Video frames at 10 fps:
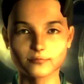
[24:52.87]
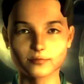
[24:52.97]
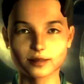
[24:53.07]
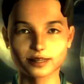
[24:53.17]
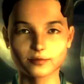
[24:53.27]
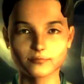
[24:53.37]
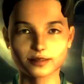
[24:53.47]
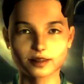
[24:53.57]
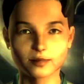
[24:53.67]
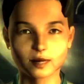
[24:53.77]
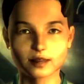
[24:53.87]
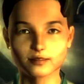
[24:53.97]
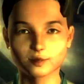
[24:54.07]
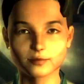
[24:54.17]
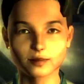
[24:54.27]
But it seems that he
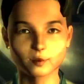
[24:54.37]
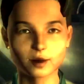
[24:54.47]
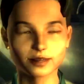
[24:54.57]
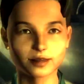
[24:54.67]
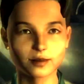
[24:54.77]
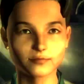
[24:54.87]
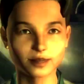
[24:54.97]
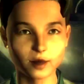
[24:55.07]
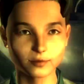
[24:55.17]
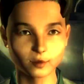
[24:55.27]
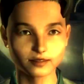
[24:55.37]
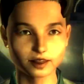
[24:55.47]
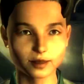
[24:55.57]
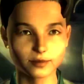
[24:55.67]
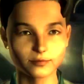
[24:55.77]
never really was able to get over
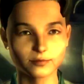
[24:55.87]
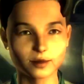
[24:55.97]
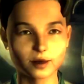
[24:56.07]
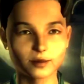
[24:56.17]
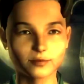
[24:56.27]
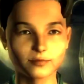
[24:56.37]
the idea.